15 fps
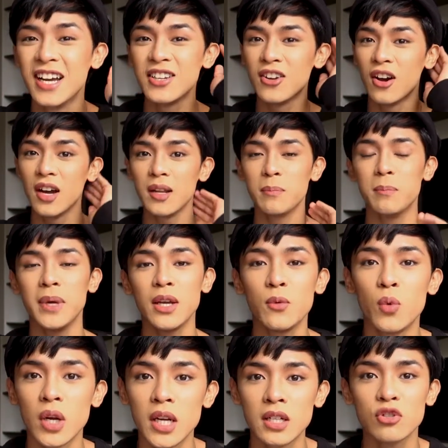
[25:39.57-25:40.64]
Ganon, big
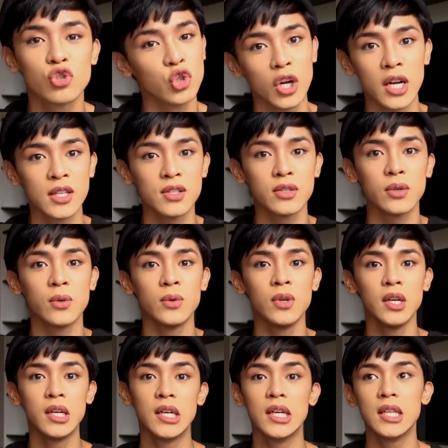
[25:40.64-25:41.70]
word ang trust. So,